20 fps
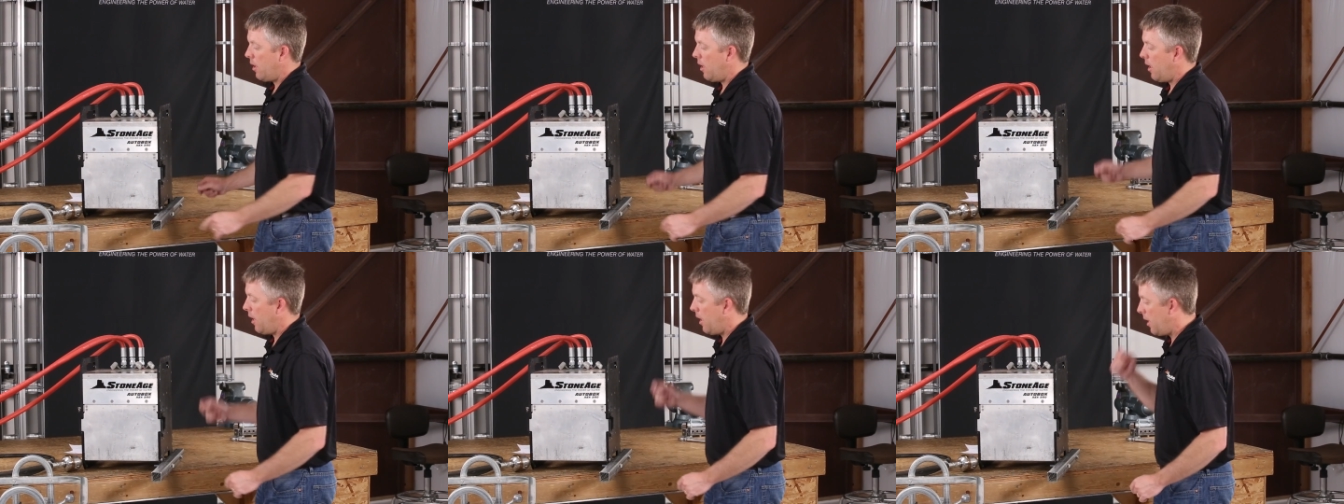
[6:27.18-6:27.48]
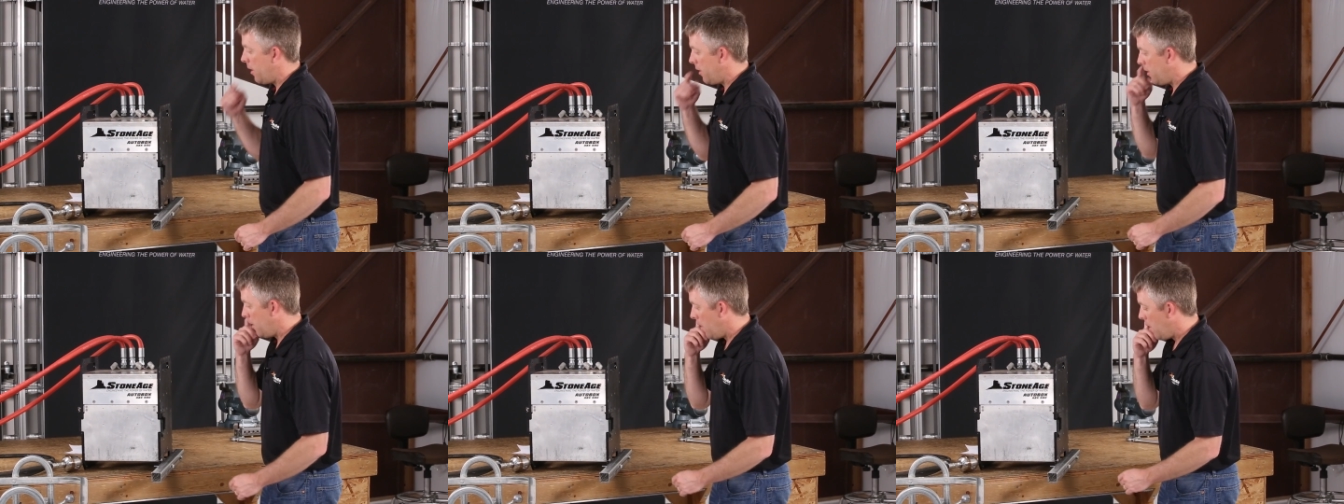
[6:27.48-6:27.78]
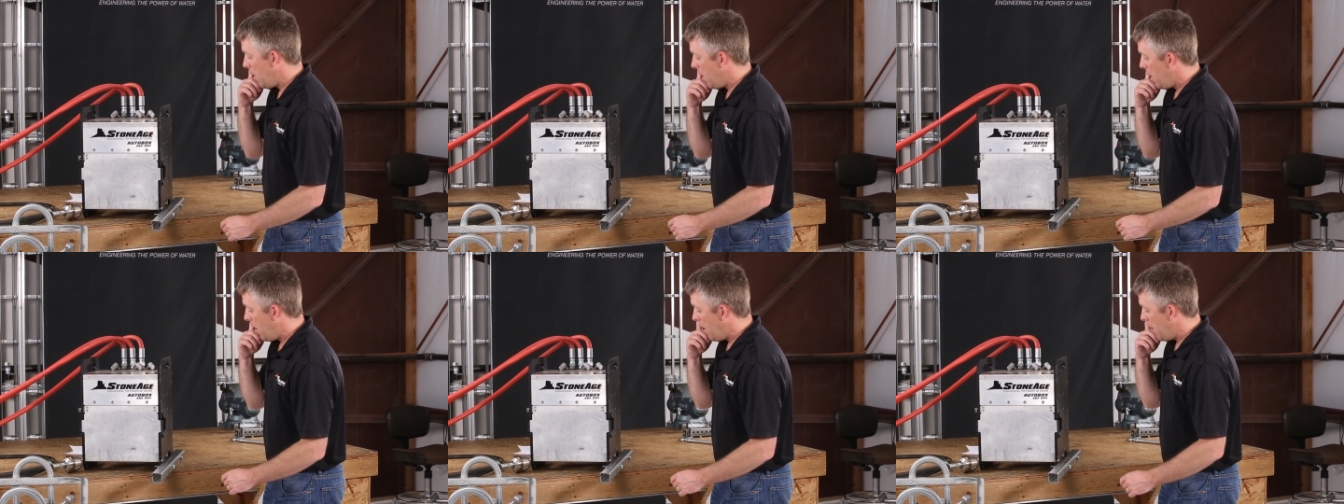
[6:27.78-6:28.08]
And
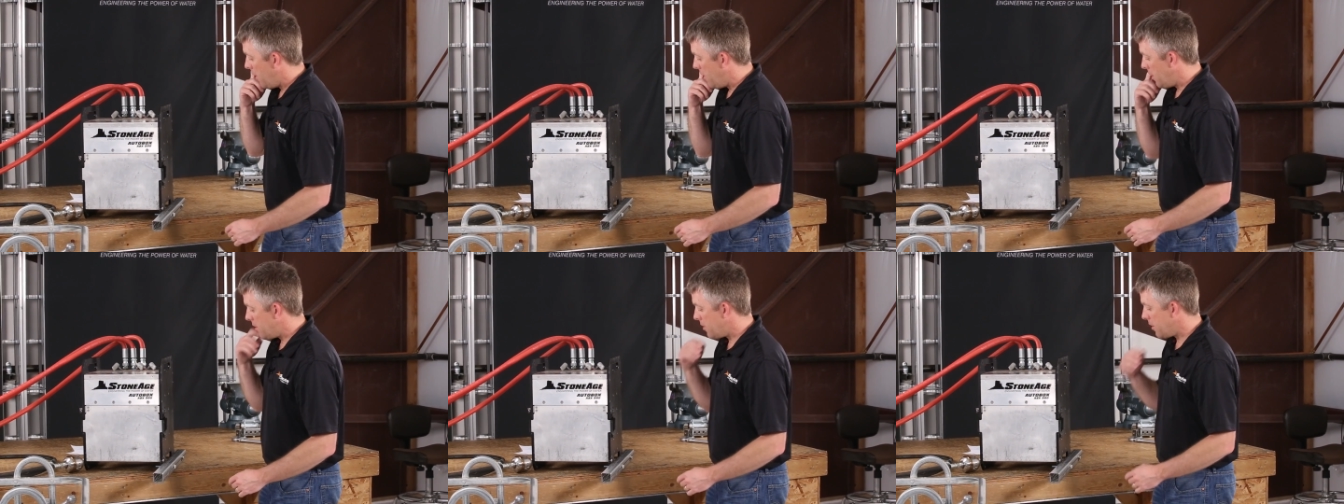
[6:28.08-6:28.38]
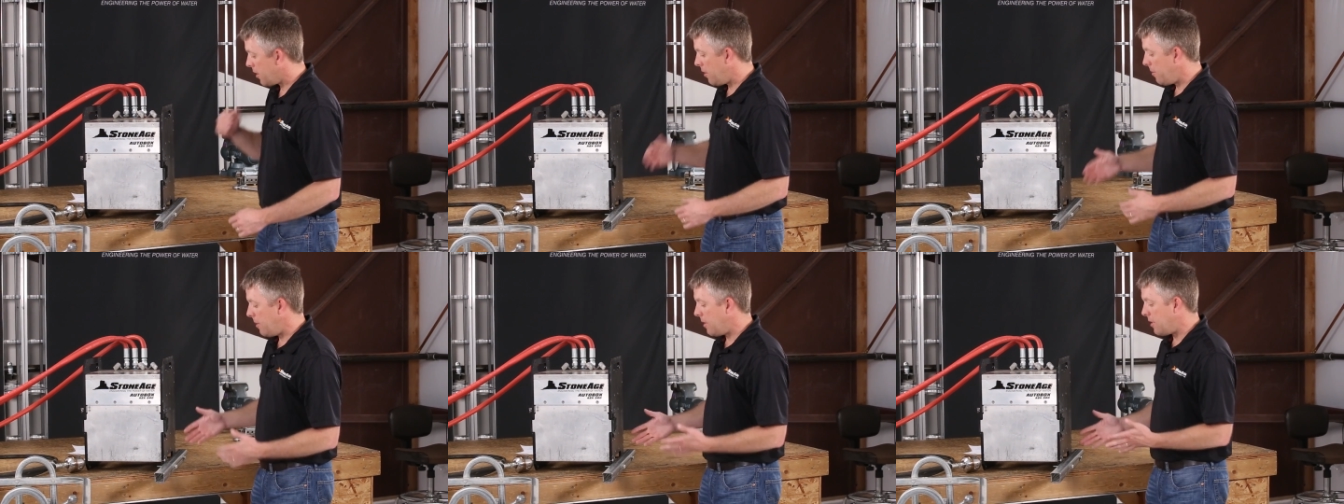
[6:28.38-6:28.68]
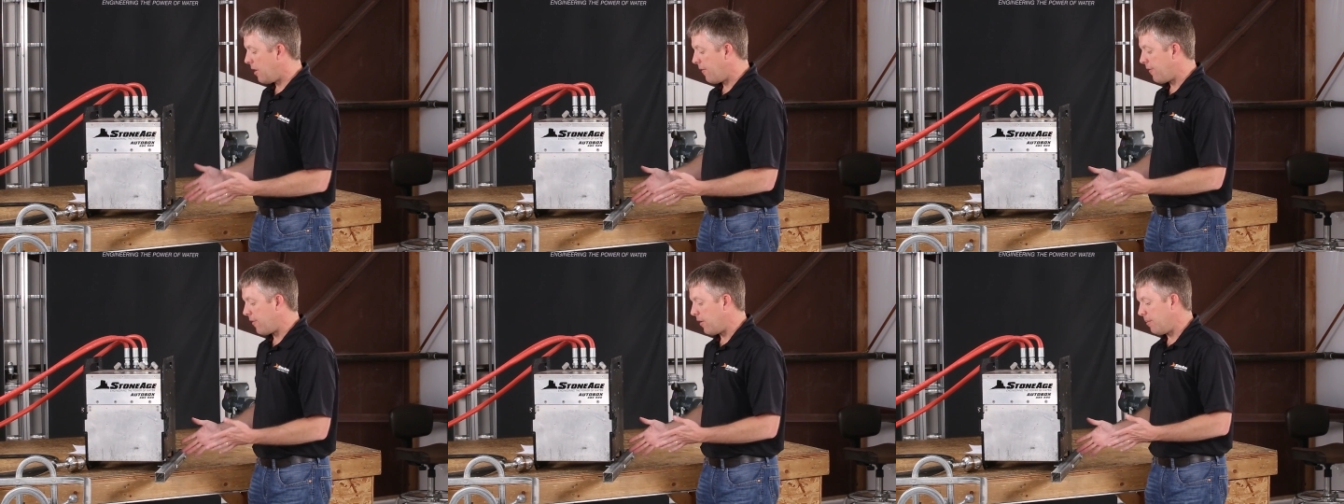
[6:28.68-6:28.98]
this is going to be
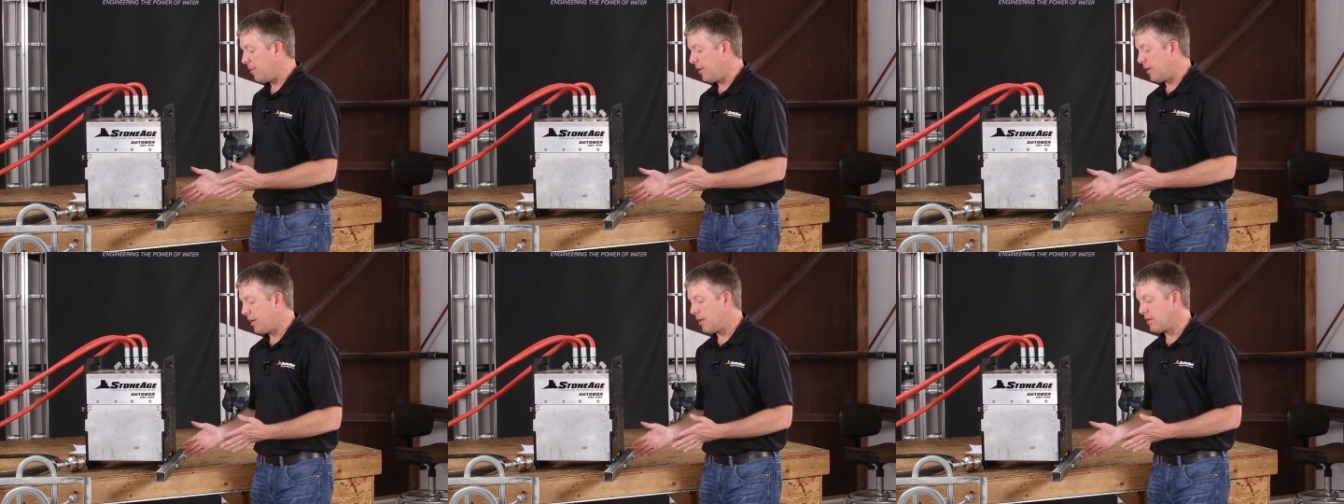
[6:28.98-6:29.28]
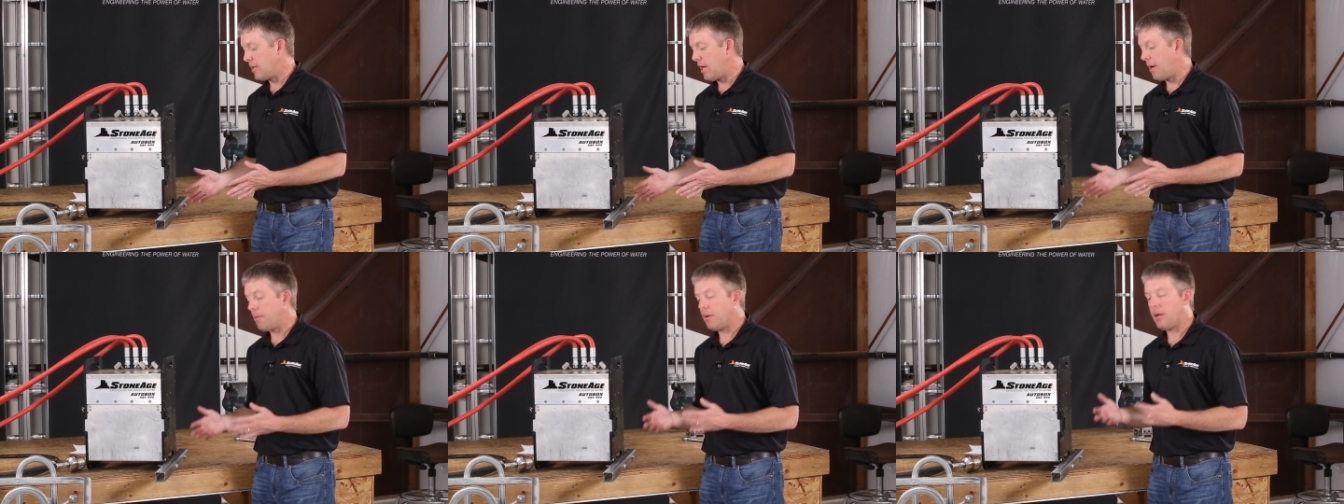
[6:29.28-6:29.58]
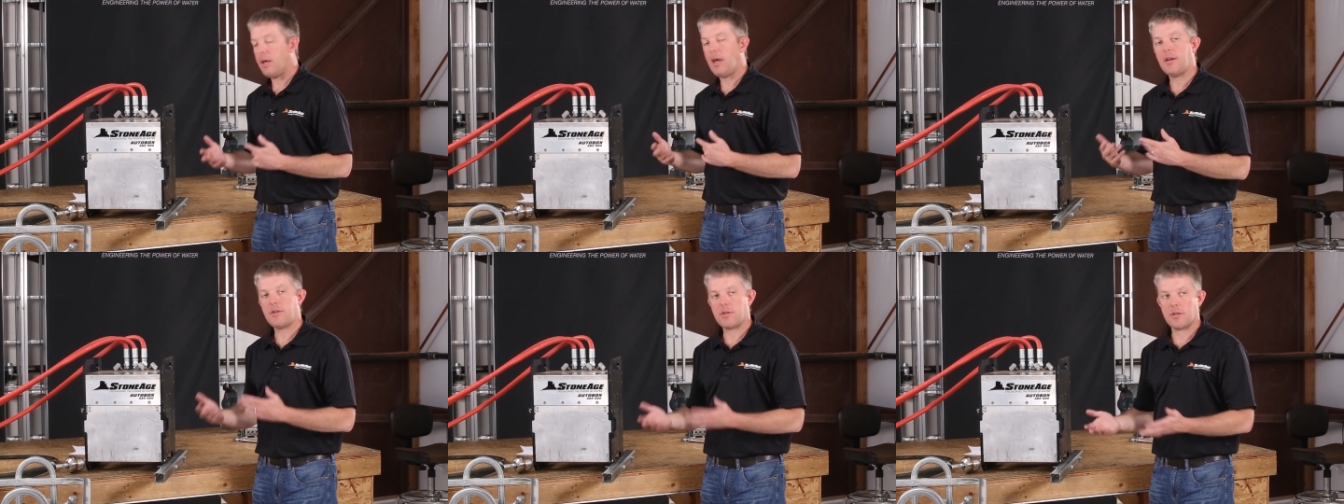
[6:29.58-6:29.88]
different because
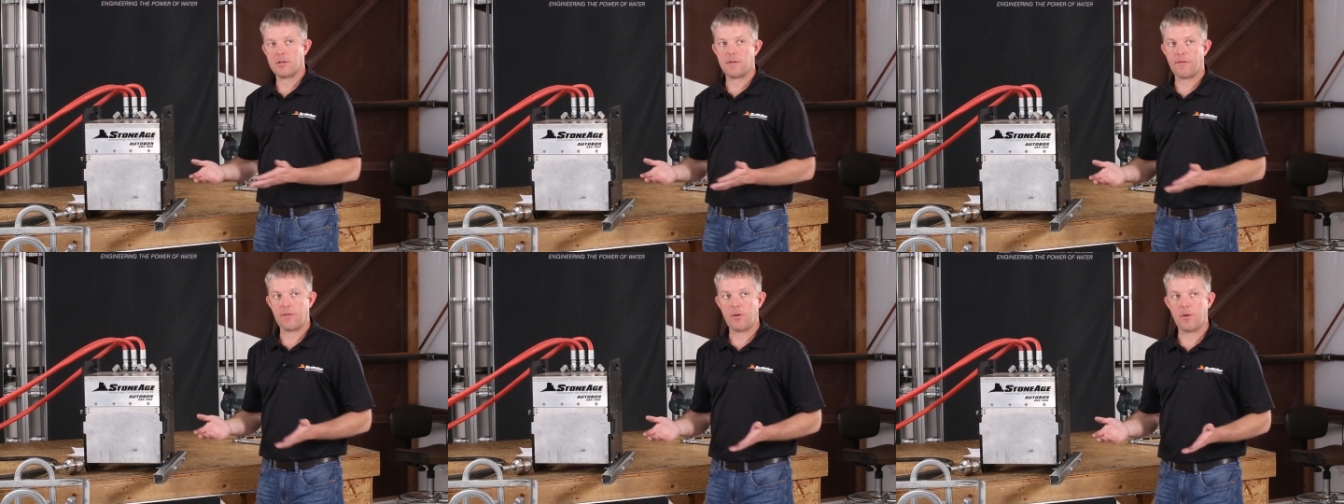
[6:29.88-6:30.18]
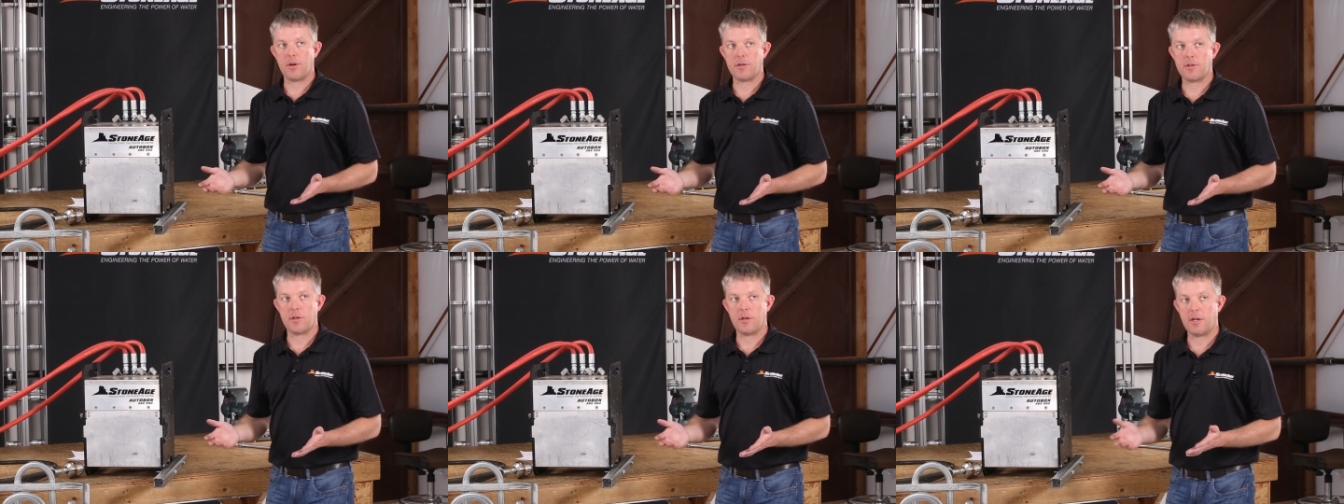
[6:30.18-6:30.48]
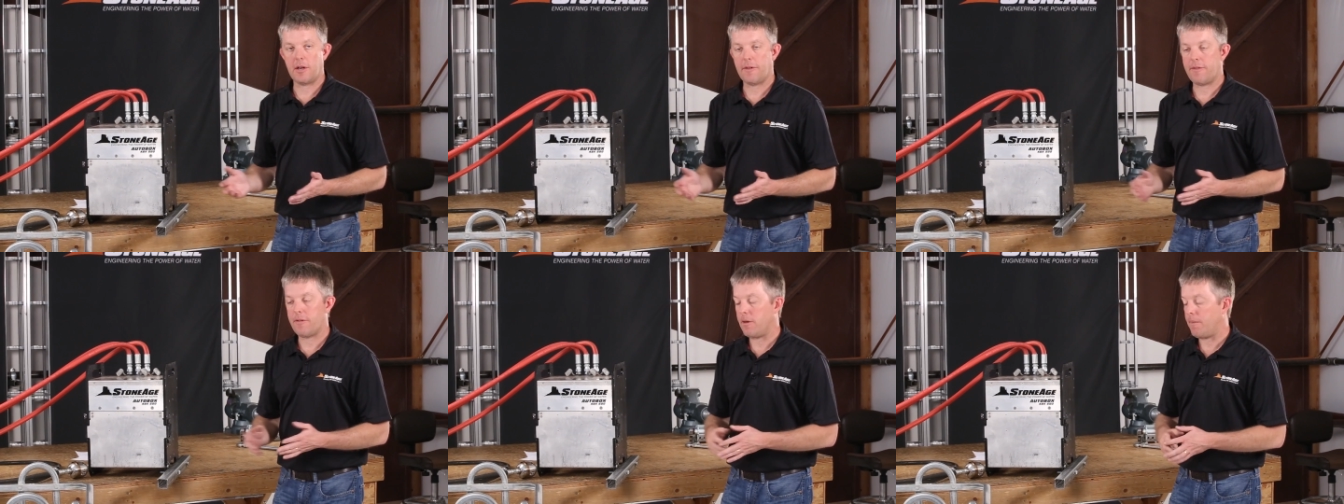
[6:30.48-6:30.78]
applications, of course, are
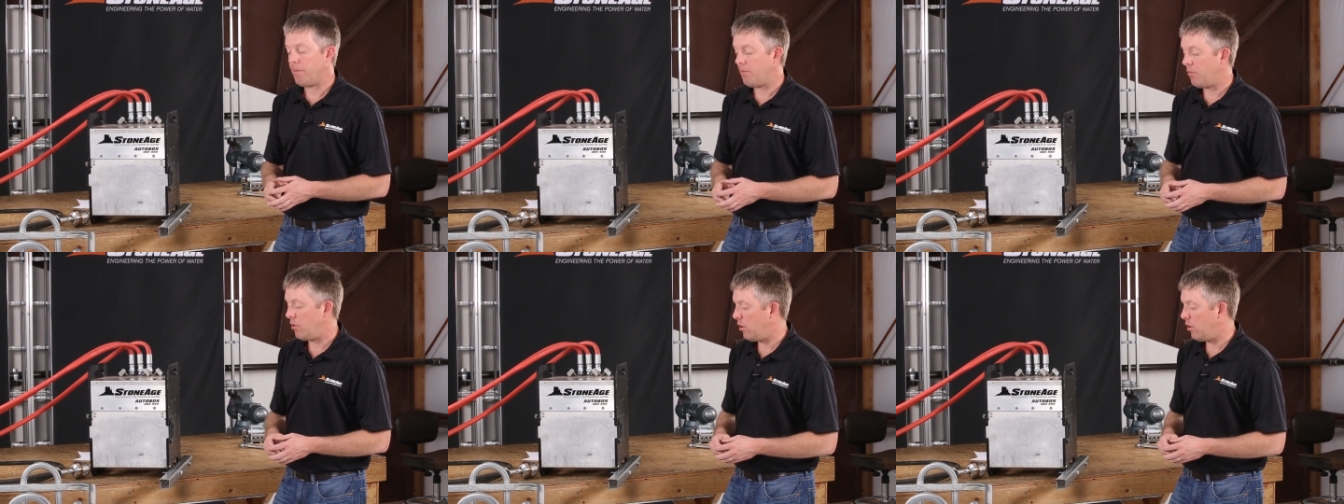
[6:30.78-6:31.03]
different.